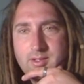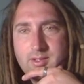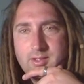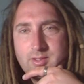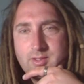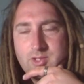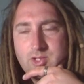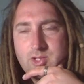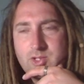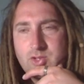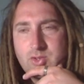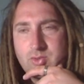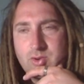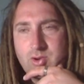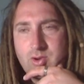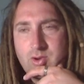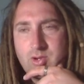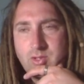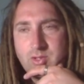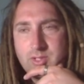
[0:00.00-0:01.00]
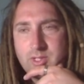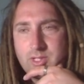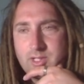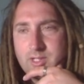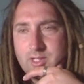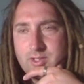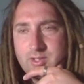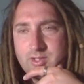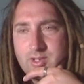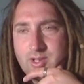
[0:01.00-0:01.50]
strong looking,
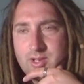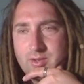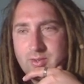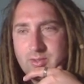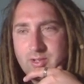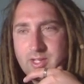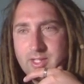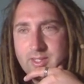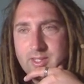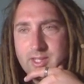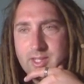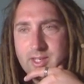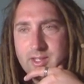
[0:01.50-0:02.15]
I don't like that.